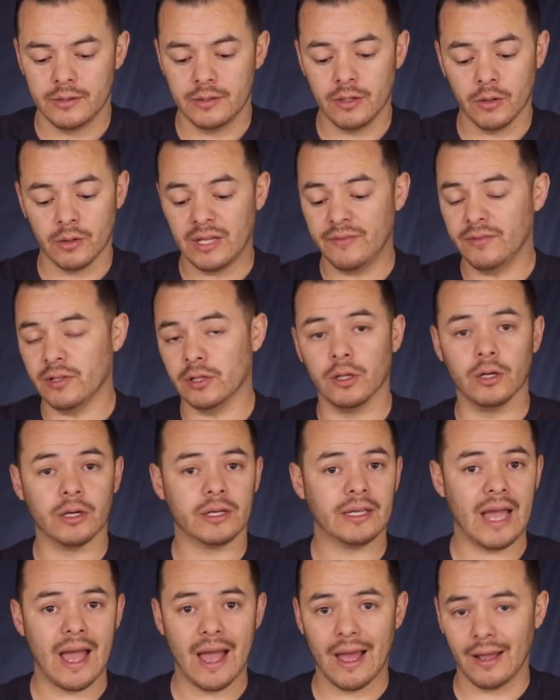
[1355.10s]
Don't even
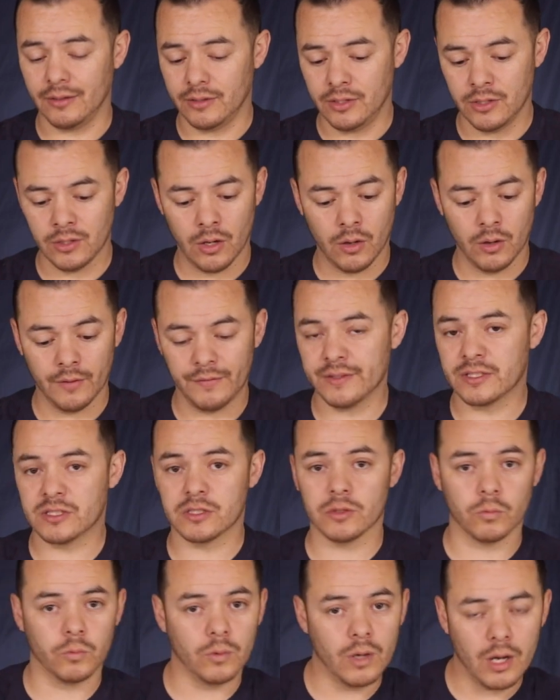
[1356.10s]
look at, if it's
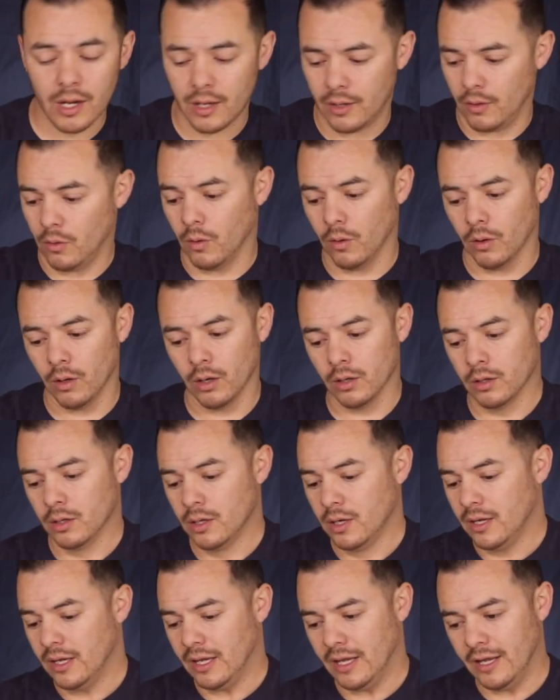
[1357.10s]
the rut or
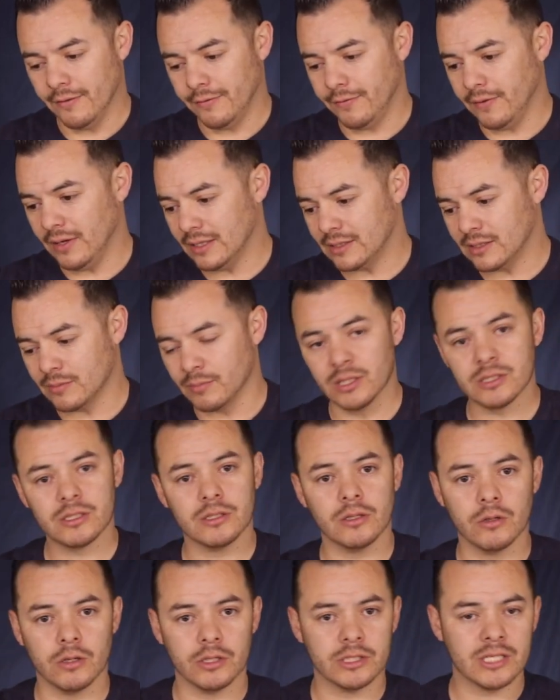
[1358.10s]
if it's
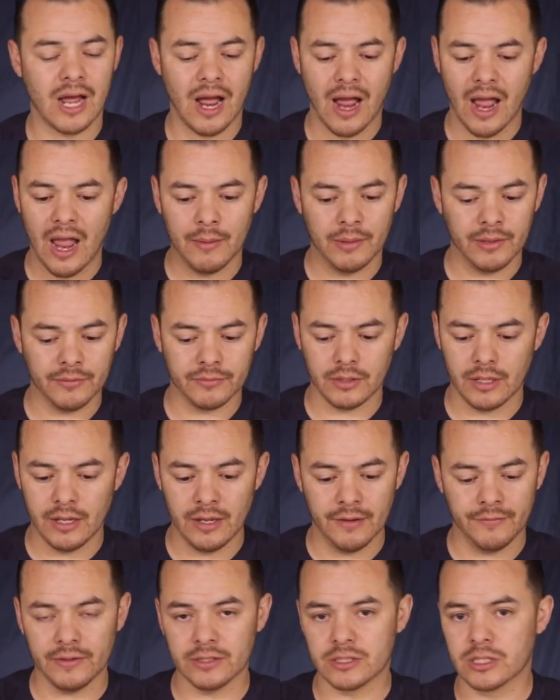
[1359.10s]
muzzleloader time,
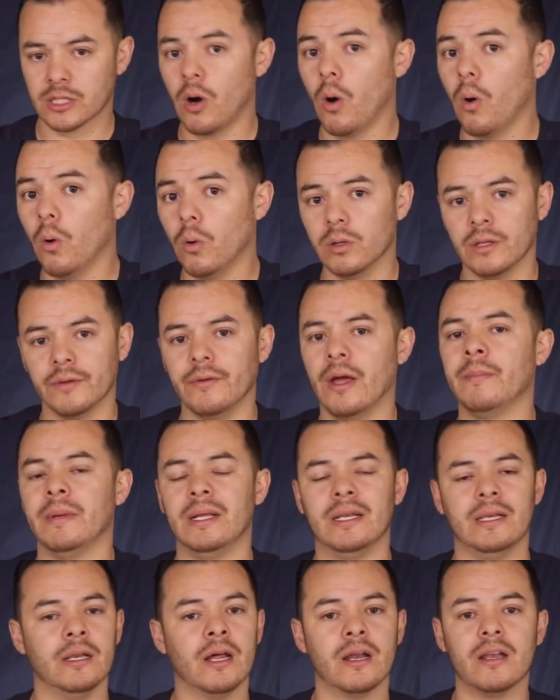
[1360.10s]
if it's cold. I
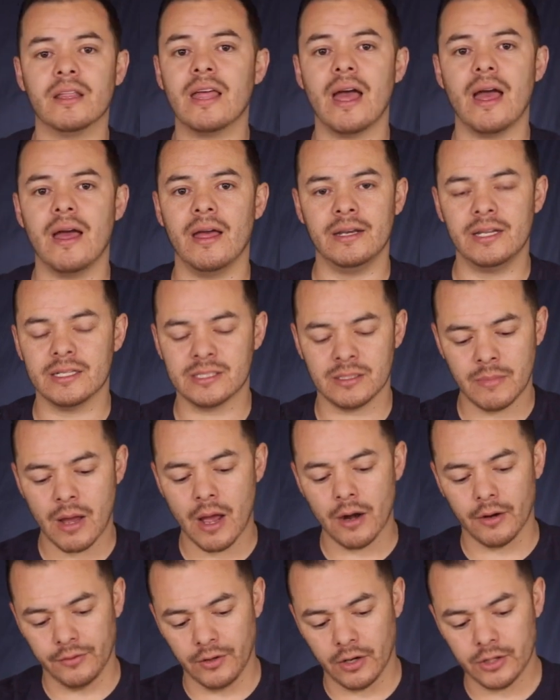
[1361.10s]
mean, none of that, it doesn't
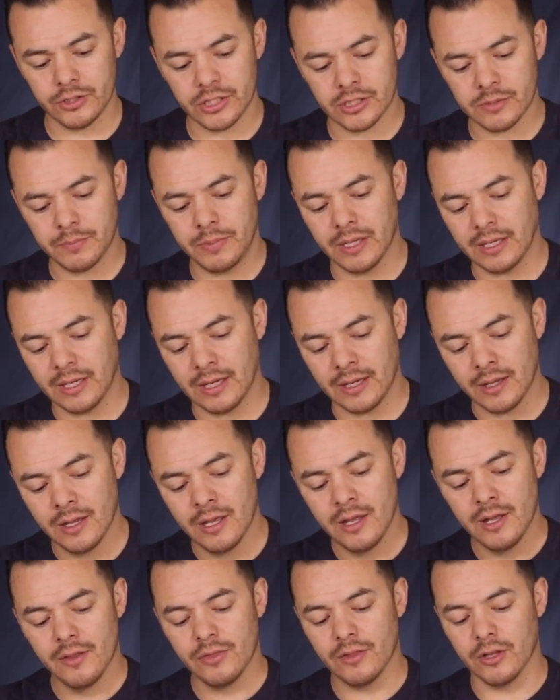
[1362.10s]
matter. They're just picking
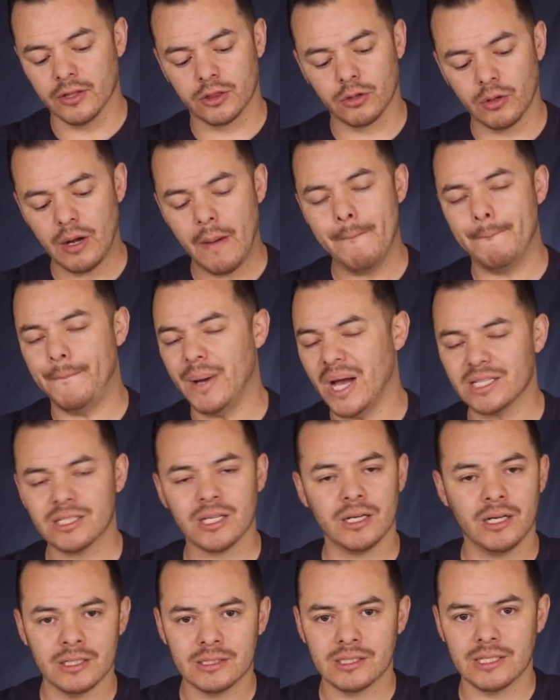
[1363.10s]
the three
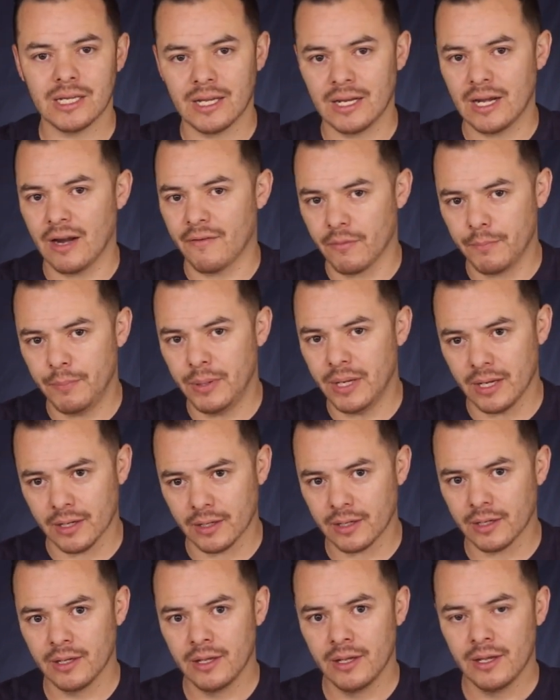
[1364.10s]
best hunts they could ever
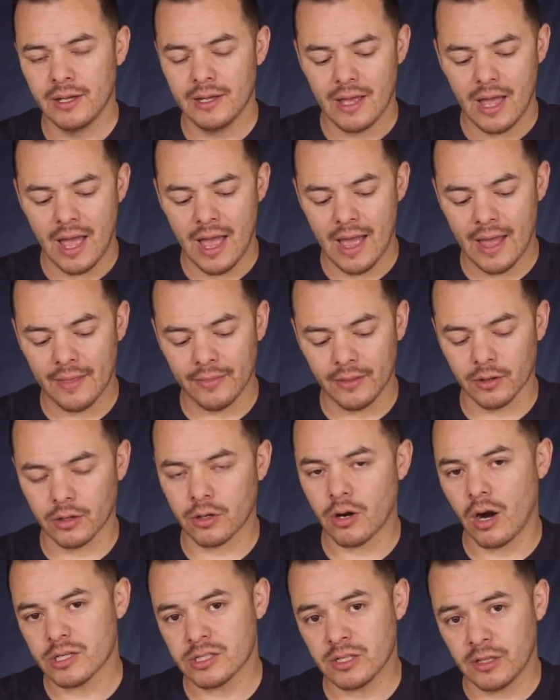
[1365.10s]
pick, and they're
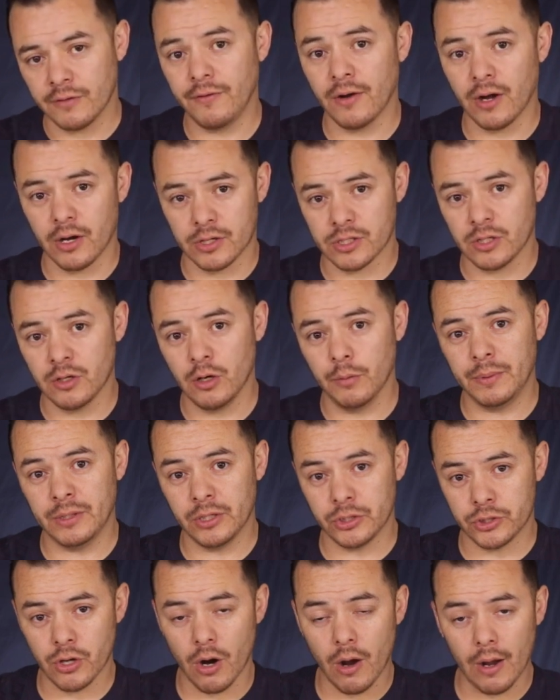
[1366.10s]
crossing their fingers and hoping
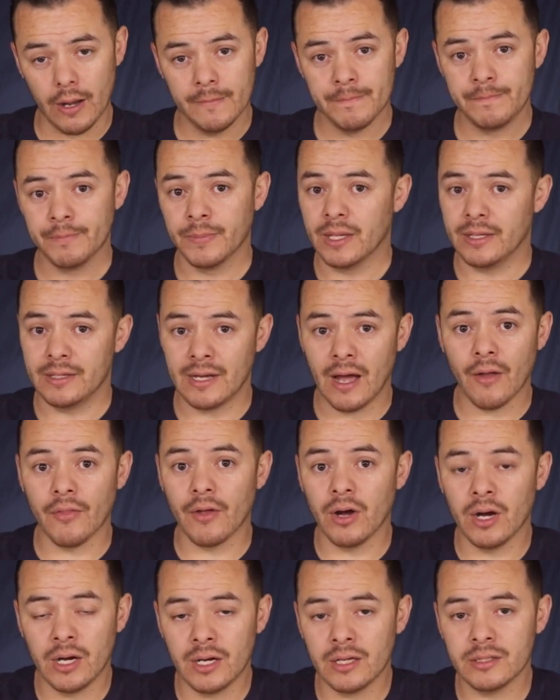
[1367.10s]
to draw it. Now
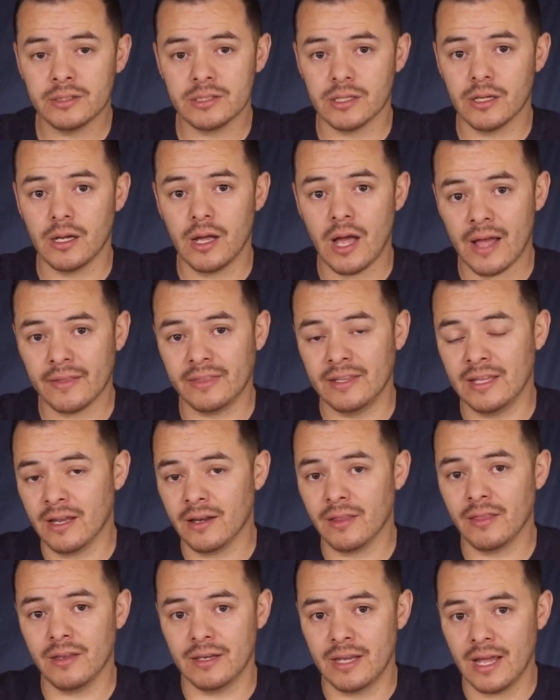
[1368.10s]
the hunt, at the
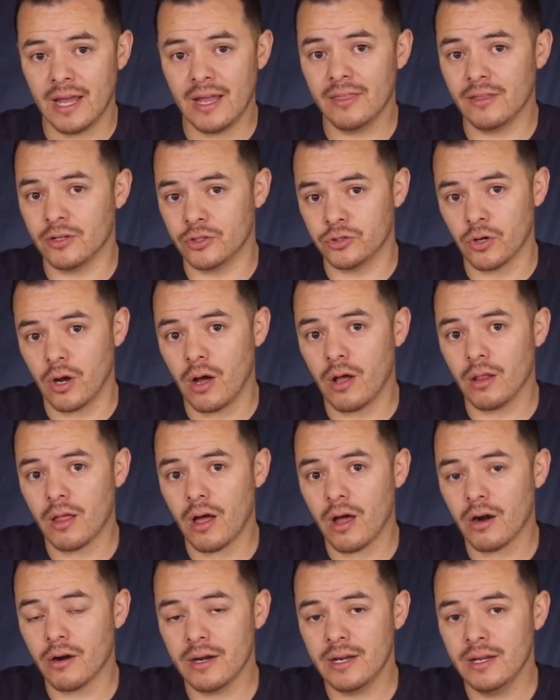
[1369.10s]
end of the day, the draw
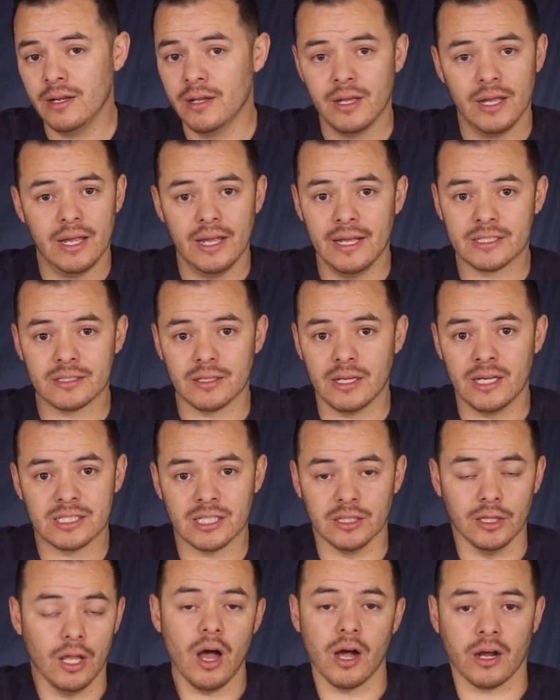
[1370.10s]
lottery,
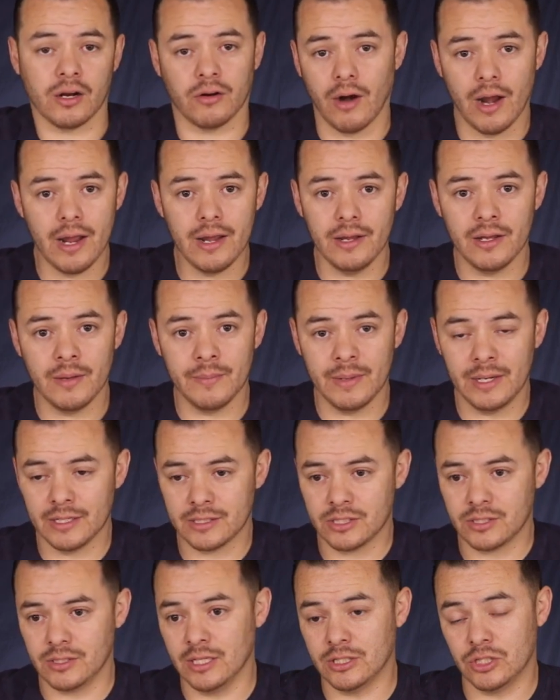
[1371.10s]
it's luck, right? I mean,
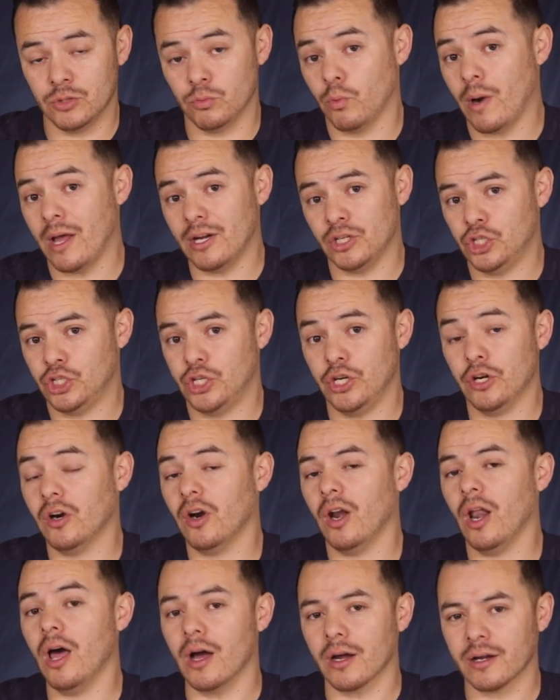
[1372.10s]
it's
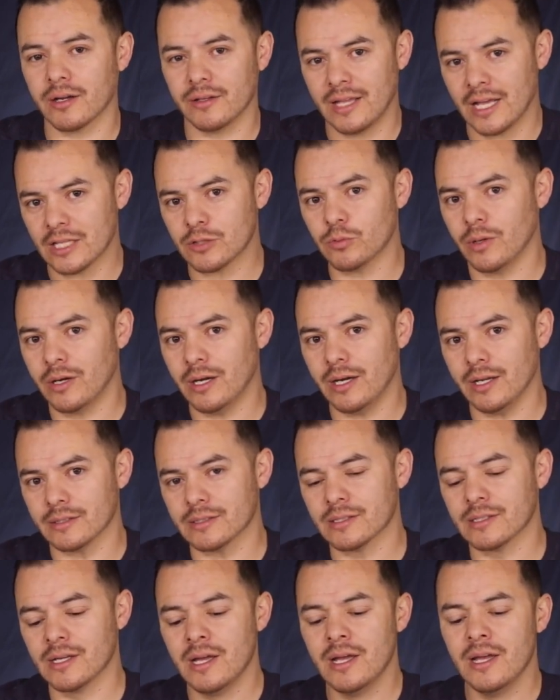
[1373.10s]
sheer luck. That's what it
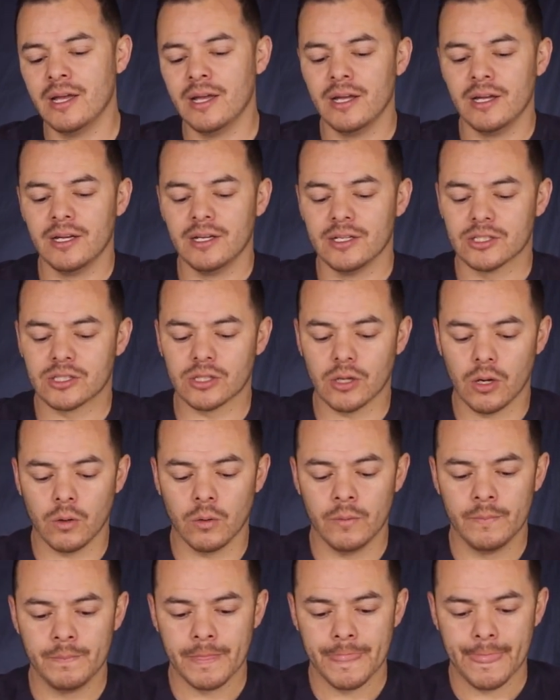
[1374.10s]
is.
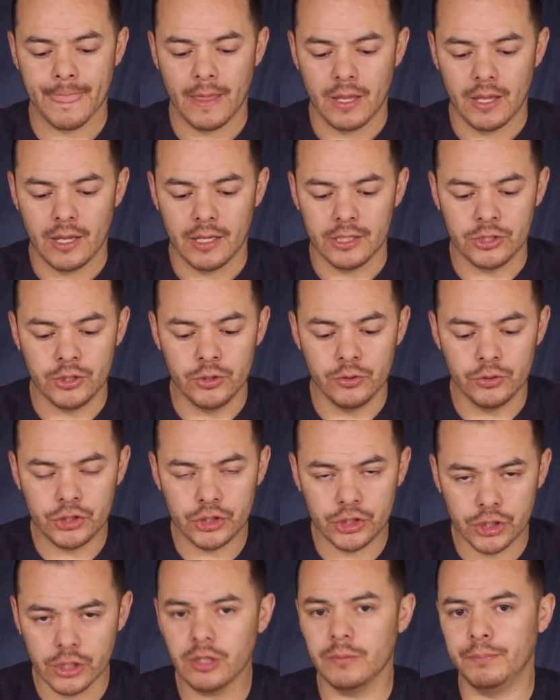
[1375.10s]
So you
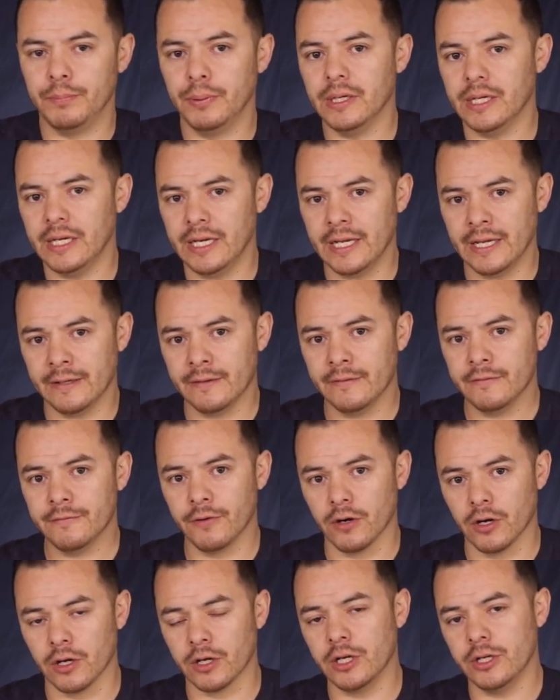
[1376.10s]
should put in
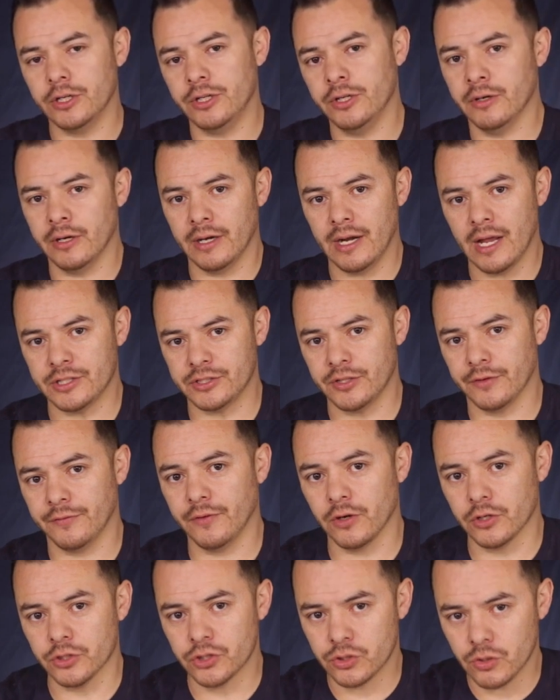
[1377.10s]
for a good unit as your
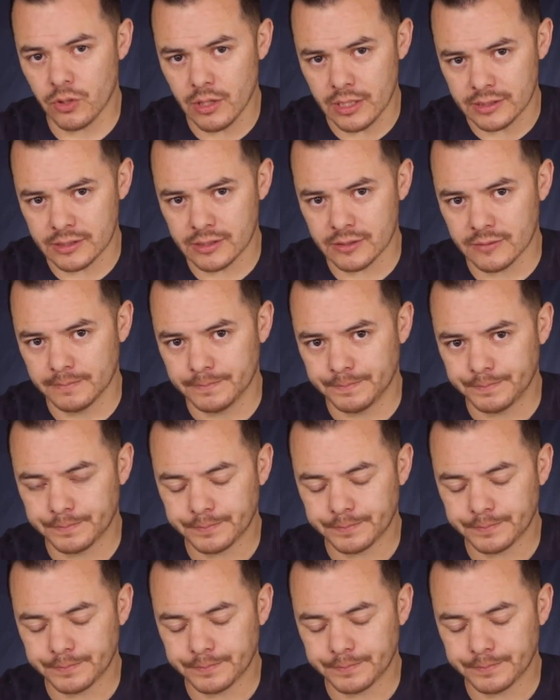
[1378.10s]
first choice.